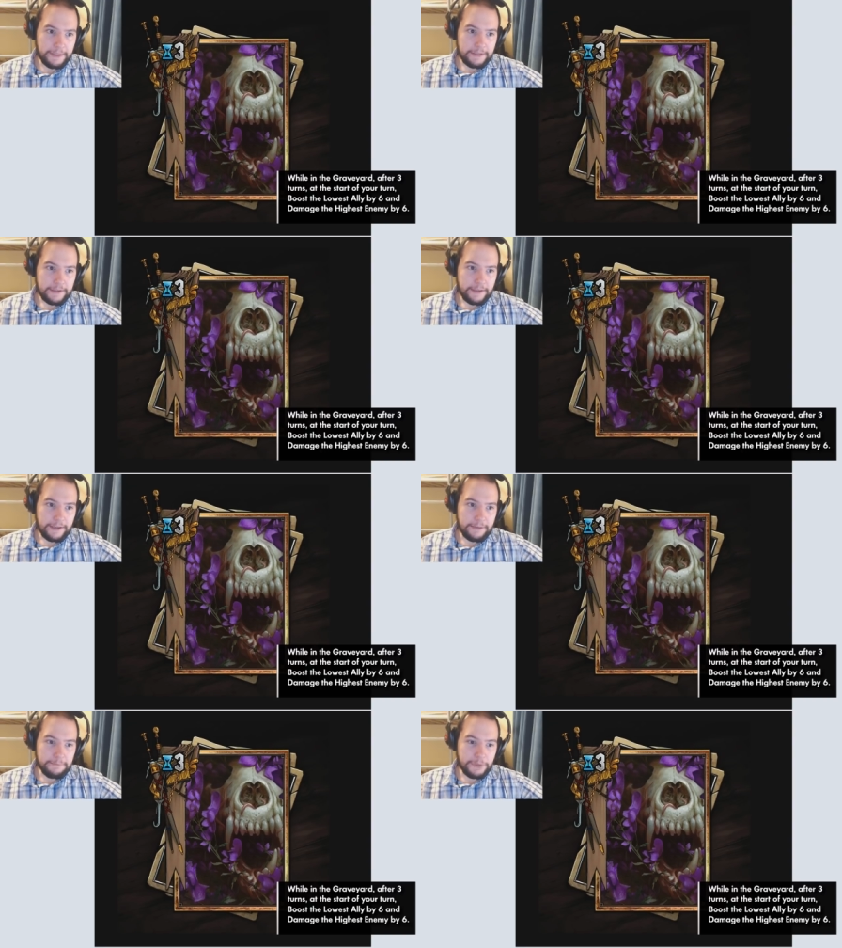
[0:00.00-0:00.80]

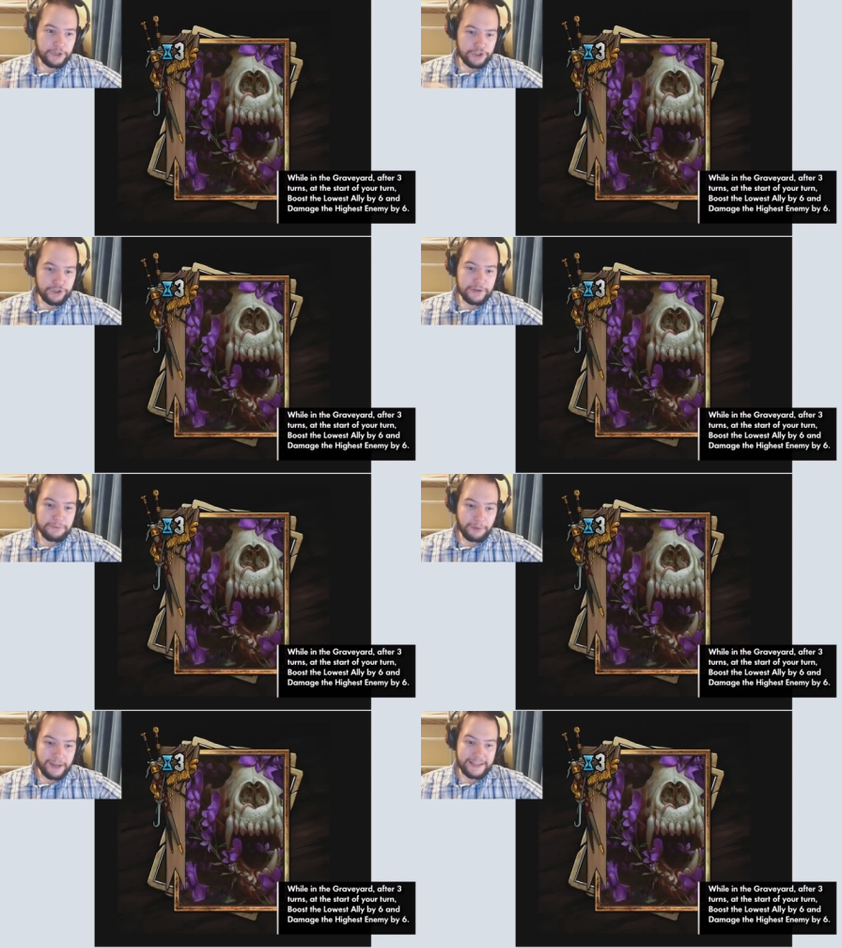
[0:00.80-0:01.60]
Um, because you can
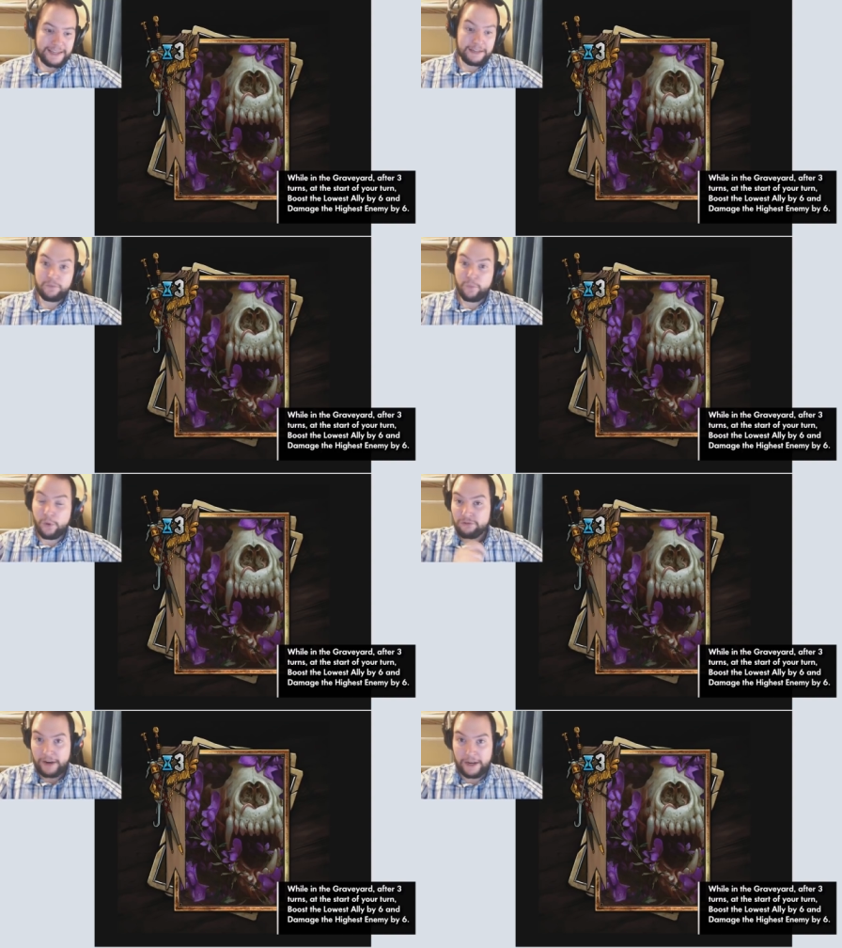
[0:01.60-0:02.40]
play it in one
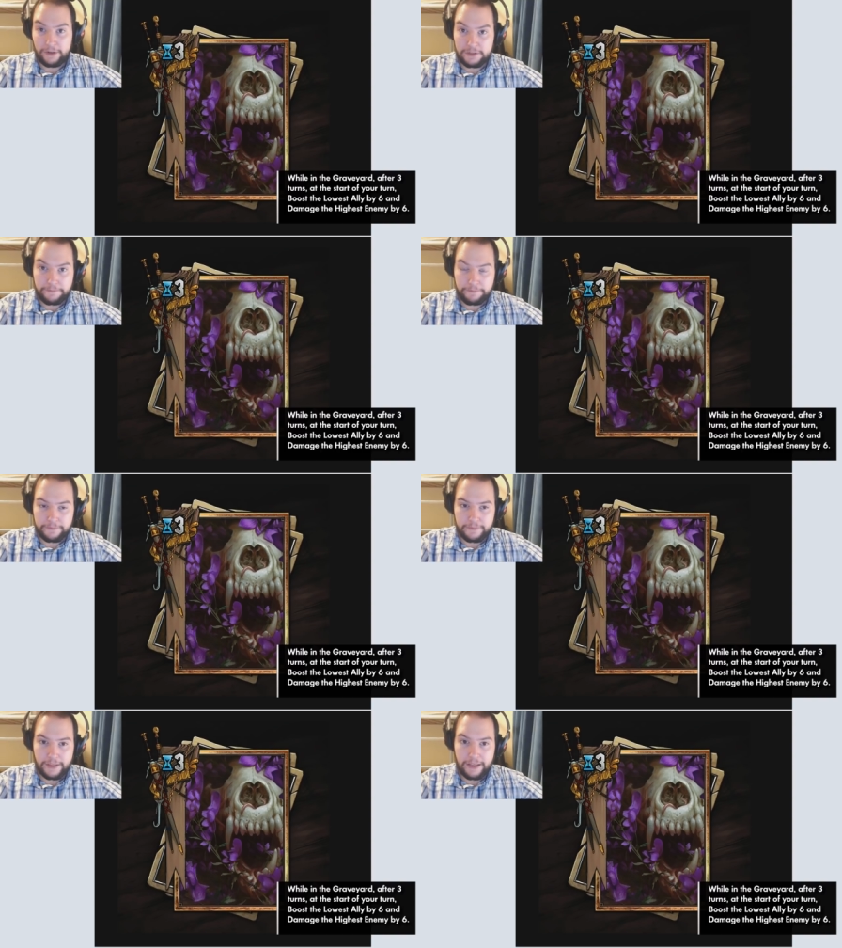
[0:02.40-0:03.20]
round
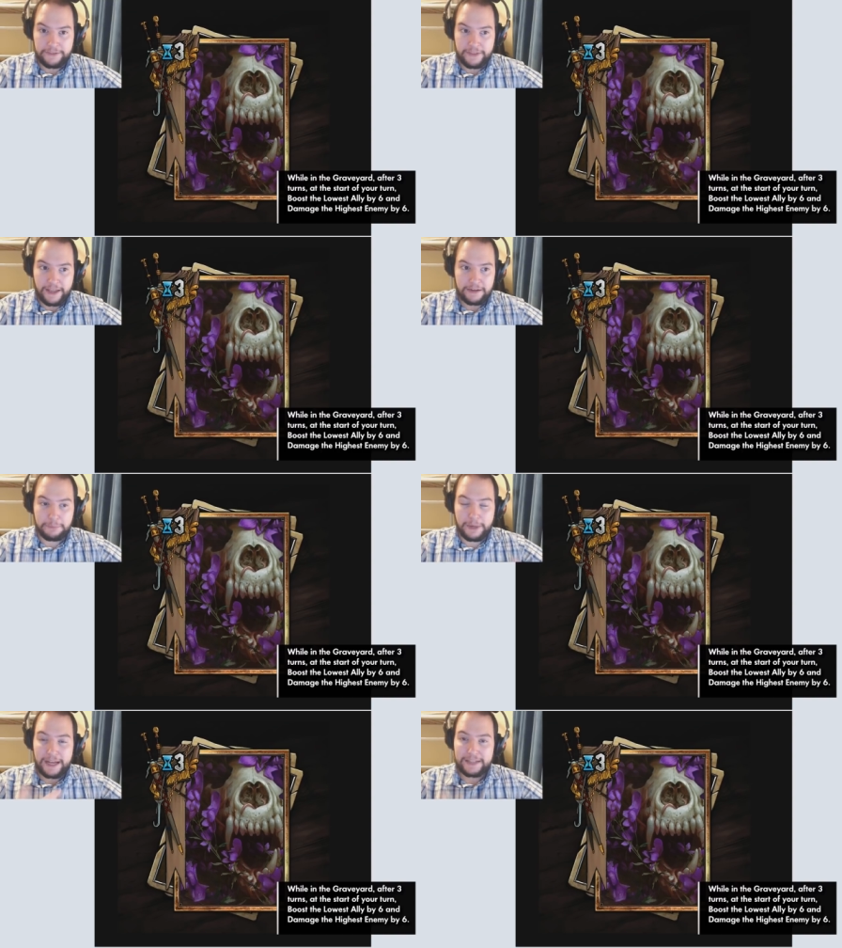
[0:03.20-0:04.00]
and then
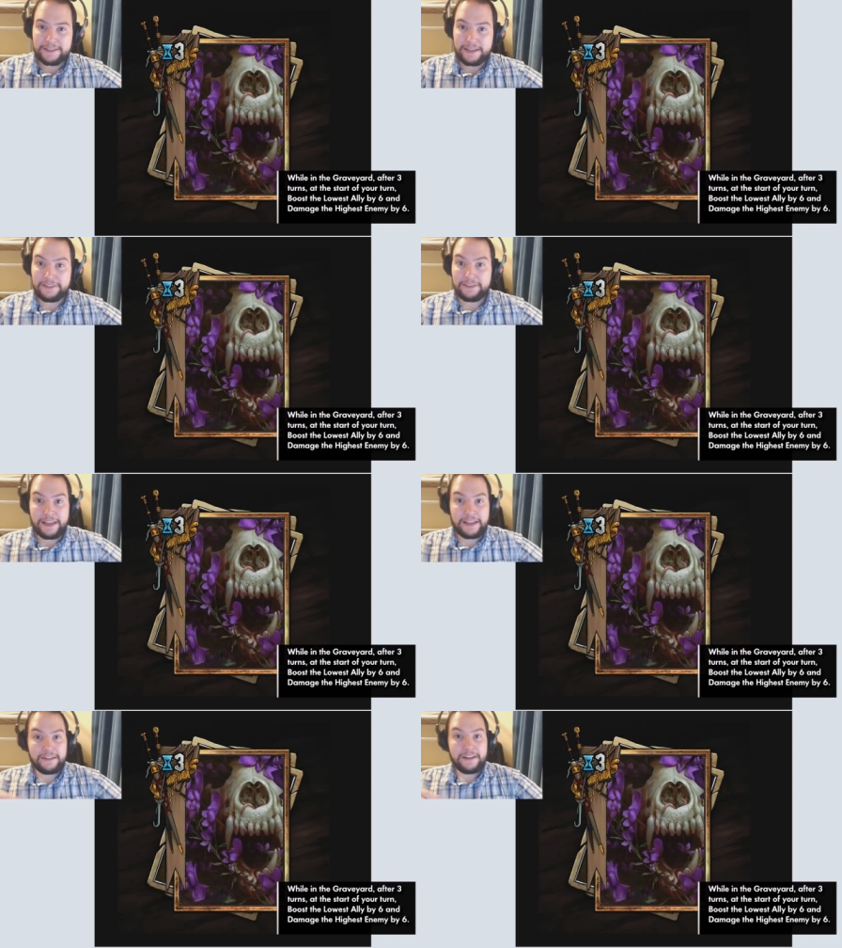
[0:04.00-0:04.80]
pass and
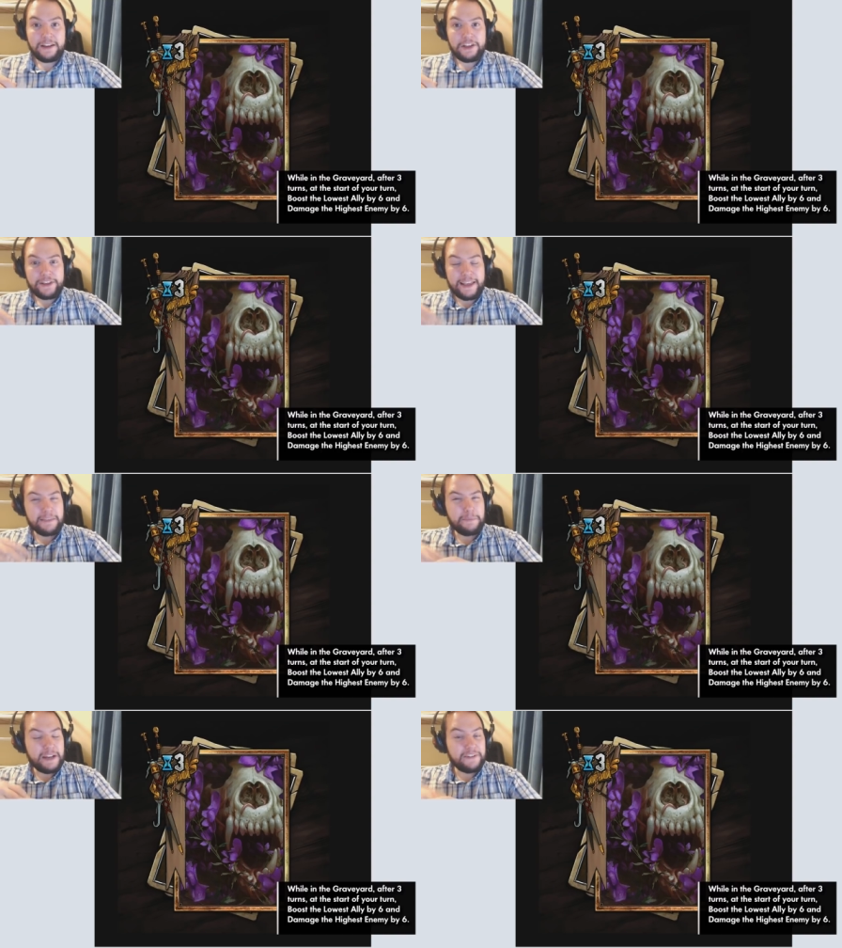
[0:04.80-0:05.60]
then get the
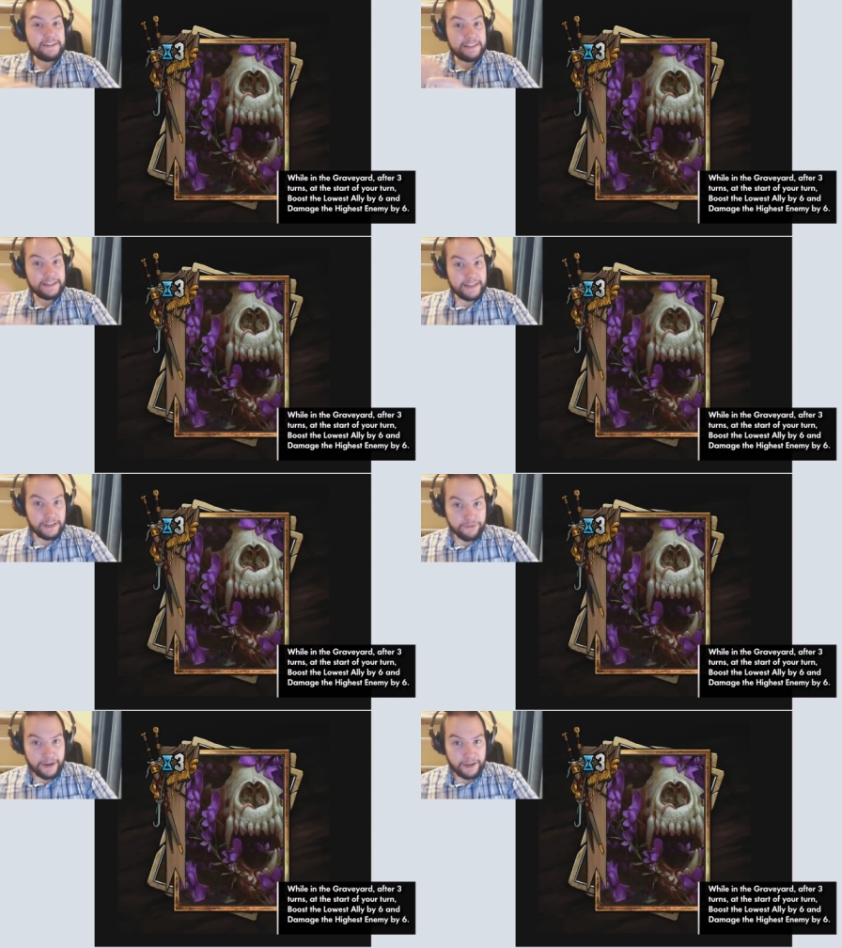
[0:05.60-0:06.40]
benefits the next
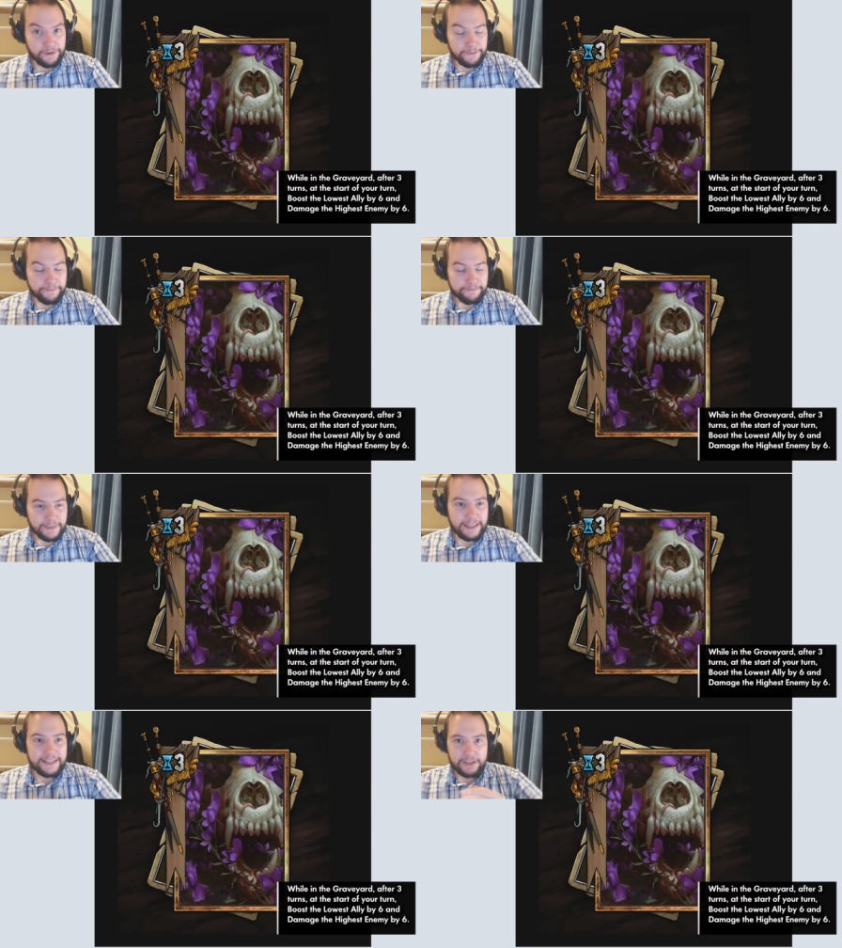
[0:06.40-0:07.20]
round,
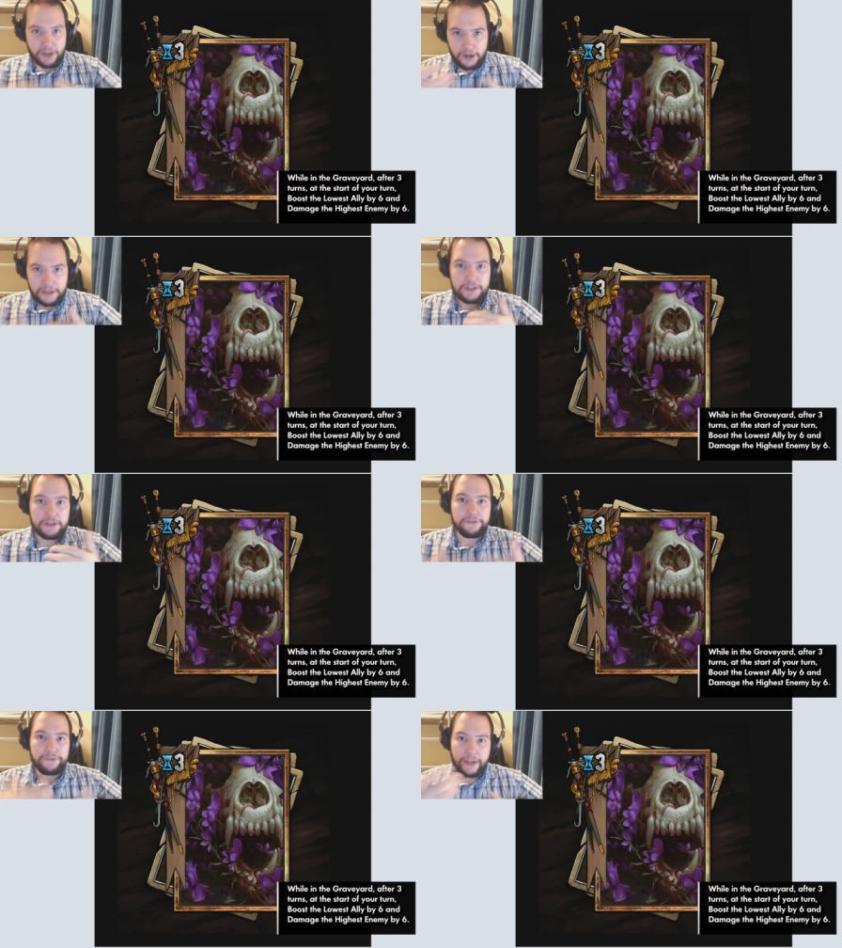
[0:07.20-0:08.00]
it's kind
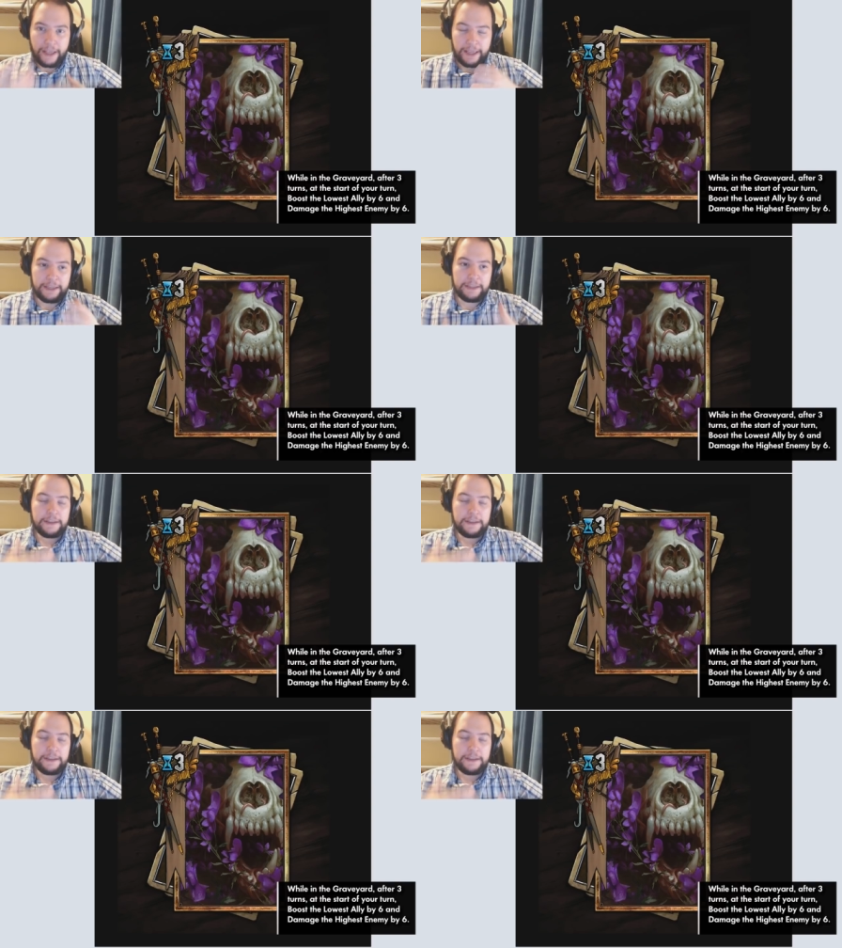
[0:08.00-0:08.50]
of a